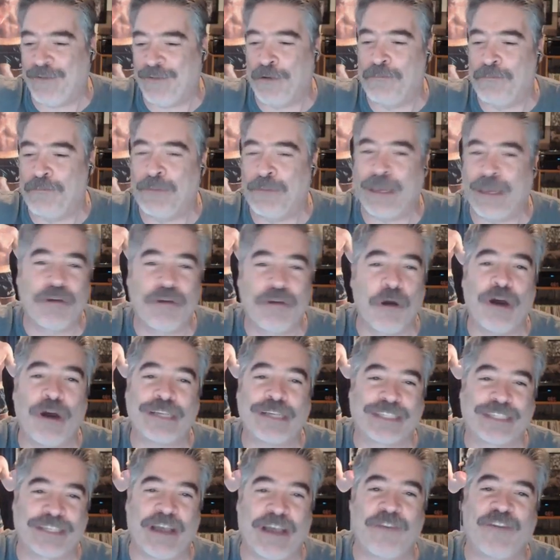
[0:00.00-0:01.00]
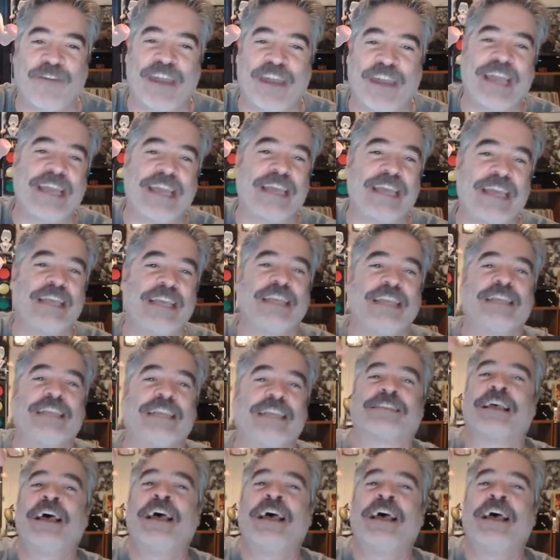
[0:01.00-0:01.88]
him because of his